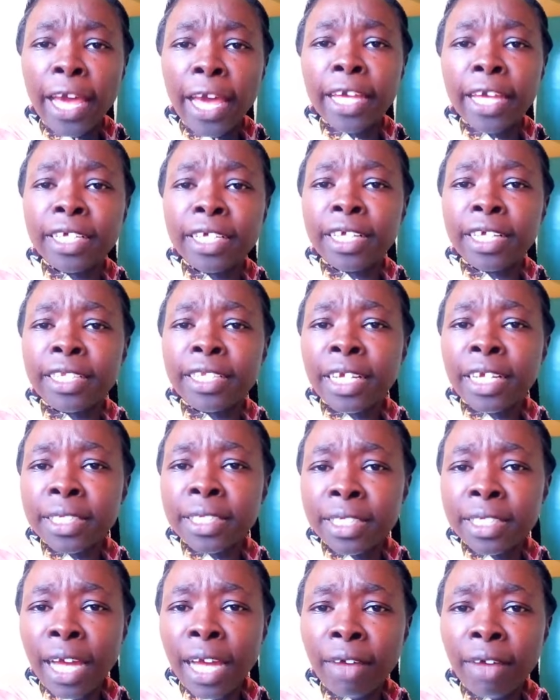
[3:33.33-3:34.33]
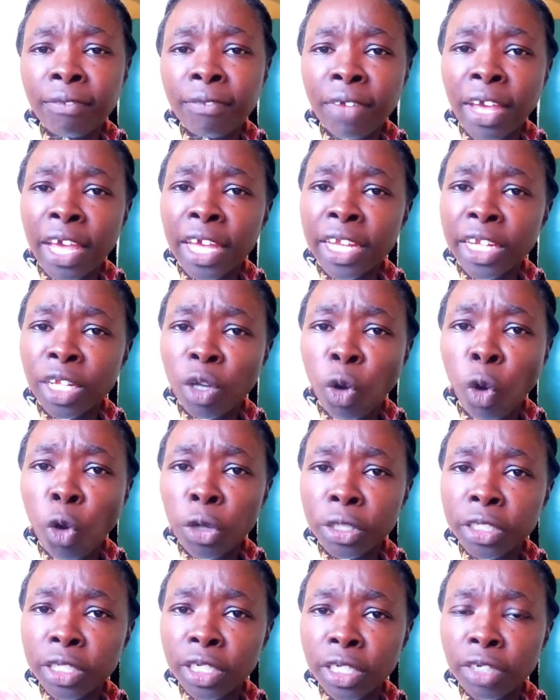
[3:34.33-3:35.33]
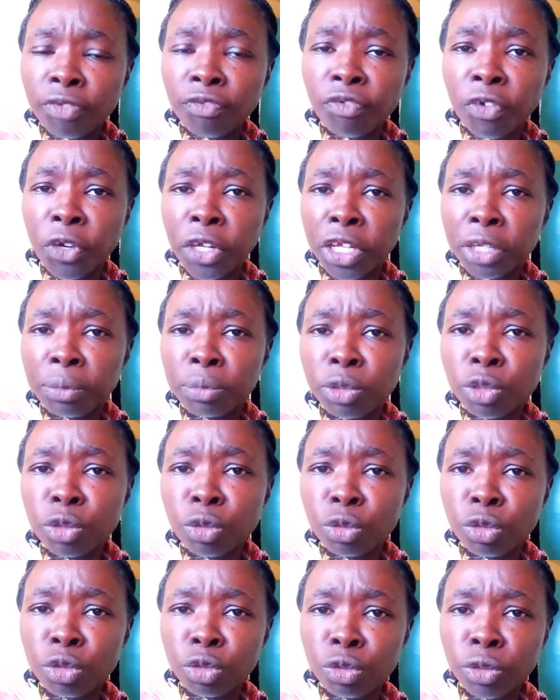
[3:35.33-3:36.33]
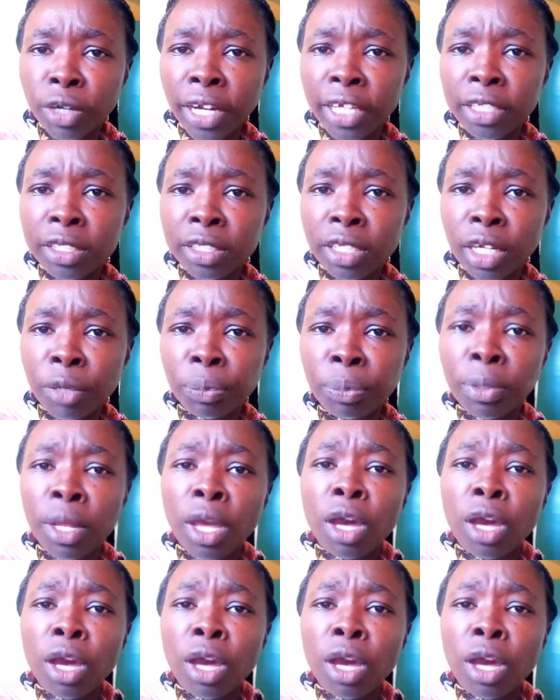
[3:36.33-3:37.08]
He doesn't have any content for him to do right now.